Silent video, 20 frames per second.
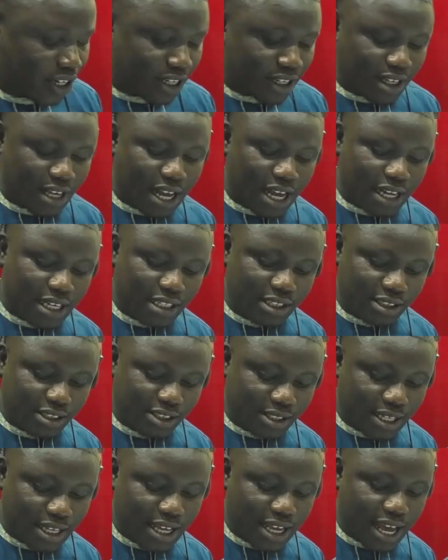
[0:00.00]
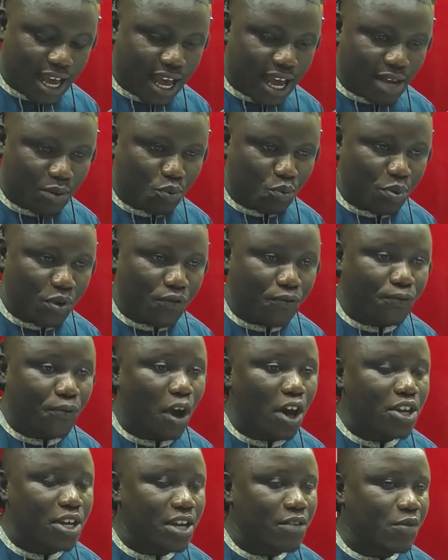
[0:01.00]
and you see,
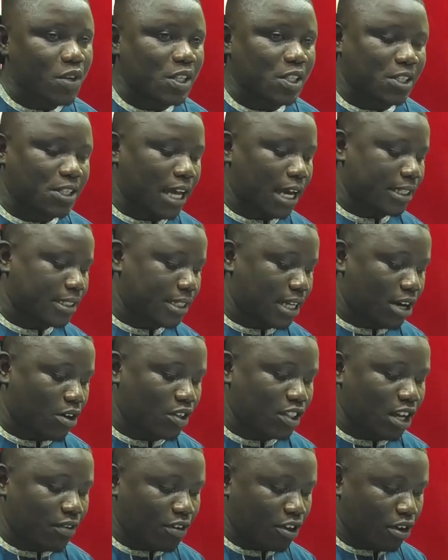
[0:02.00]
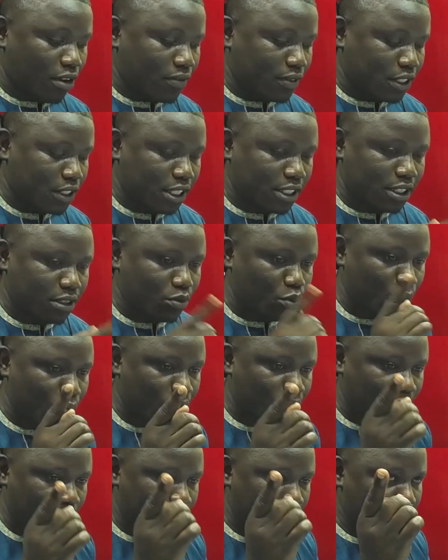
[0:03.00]
before you even sat, I was having a conversation
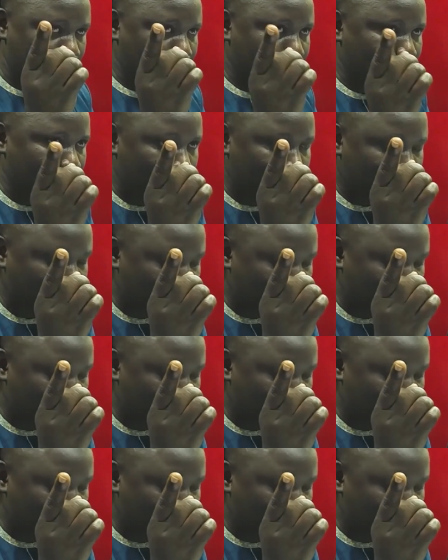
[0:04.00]
with Bampu